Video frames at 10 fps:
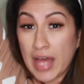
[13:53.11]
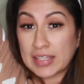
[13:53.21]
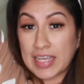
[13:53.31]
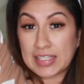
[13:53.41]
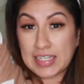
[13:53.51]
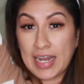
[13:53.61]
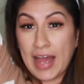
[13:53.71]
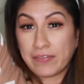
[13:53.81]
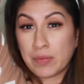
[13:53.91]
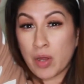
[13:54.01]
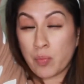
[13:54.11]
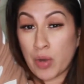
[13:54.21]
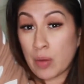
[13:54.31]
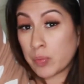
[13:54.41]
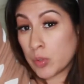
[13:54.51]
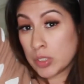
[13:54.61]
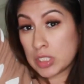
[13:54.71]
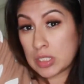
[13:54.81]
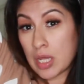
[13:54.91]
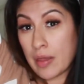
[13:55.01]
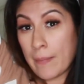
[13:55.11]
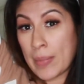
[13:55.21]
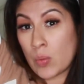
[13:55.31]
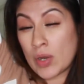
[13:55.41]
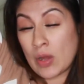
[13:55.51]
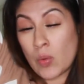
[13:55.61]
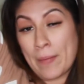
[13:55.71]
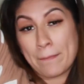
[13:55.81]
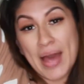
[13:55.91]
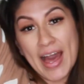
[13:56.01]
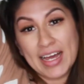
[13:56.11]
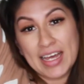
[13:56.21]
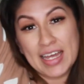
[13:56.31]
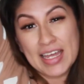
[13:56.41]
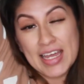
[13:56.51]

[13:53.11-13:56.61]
They did have them on brown boots, but when I went back,